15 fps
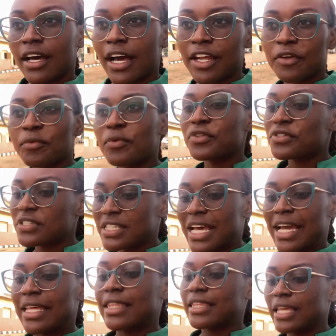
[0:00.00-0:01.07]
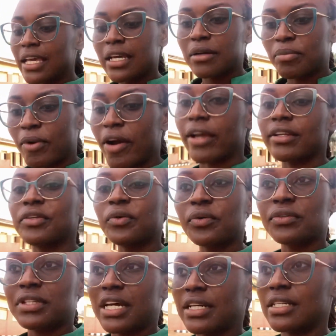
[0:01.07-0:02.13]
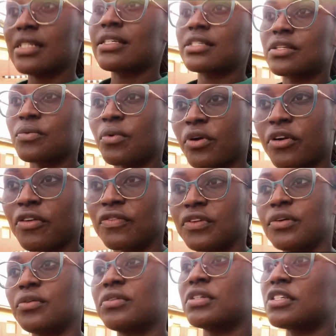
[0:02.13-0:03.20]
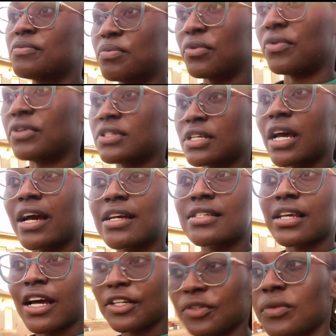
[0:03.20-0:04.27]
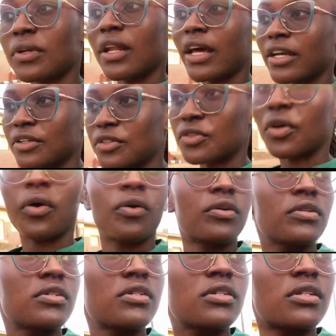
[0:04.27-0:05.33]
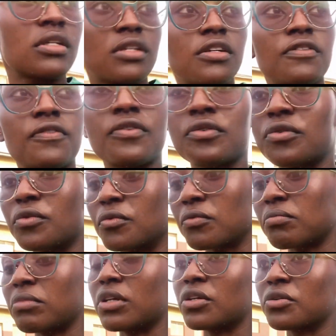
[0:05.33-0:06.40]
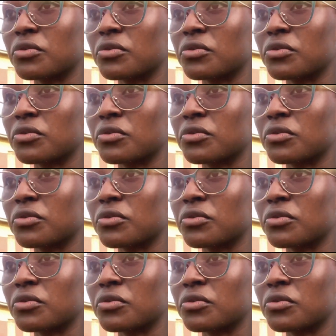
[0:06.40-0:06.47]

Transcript: I don't want to say I think, but I know that this is the work of the Holy Spirit. Guys, I don't like dogs. If you know me,